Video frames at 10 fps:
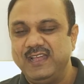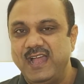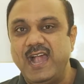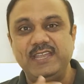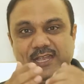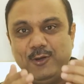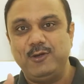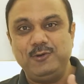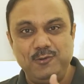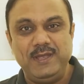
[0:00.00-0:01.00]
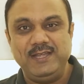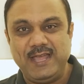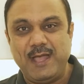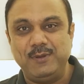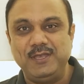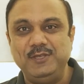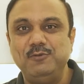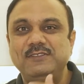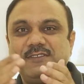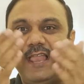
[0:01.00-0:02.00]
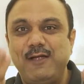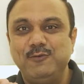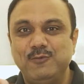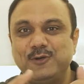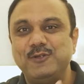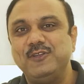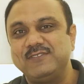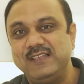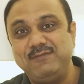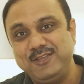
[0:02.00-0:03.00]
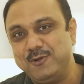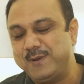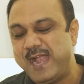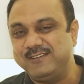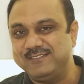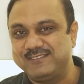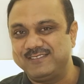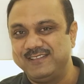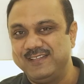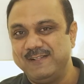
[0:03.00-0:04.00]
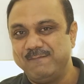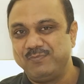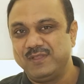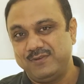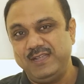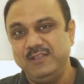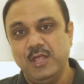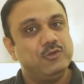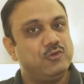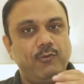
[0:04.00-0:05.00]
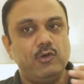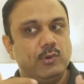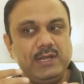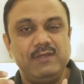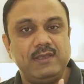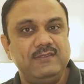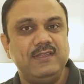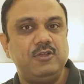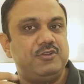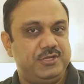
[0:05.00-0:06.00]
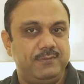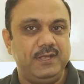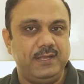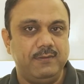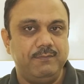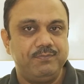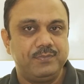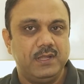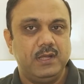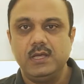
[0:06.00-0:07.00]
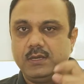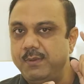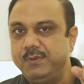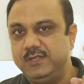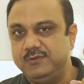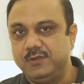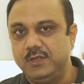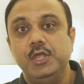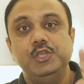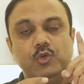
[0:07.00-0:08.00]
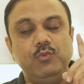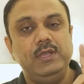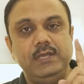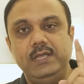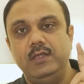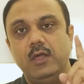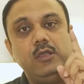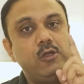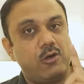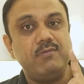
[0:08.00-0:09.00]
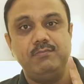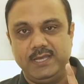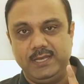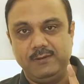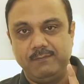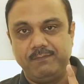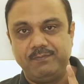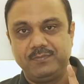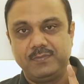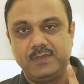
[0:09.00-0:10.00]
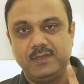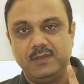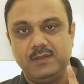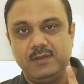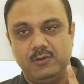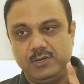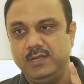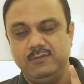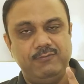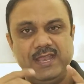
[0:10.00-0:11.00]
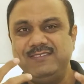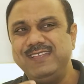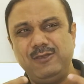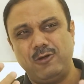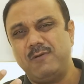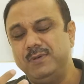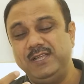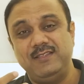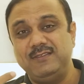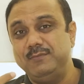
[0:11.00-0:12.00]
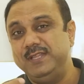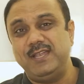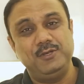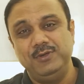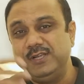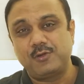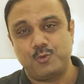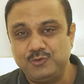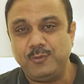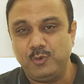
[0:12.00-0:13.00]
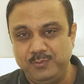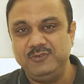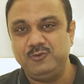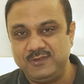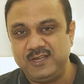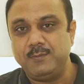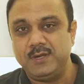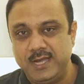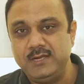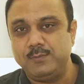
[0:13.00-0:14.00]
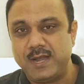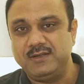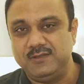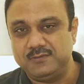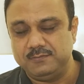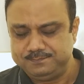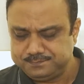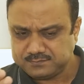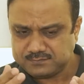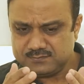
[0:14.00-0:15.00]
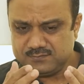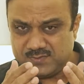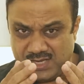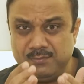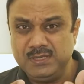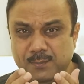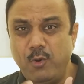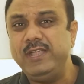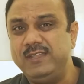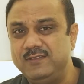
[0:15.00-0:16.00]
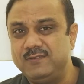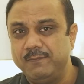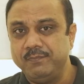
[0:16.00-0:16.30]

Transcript: And in order to make it happen, you will still have to work on yourself and your practice. Right? So for whatever reason you are shifting, remember this, you will need a lot of money. Okay? When I say a lot of money, it doesn't mean that you need crores of rupees to set up a dental practice. But the point is,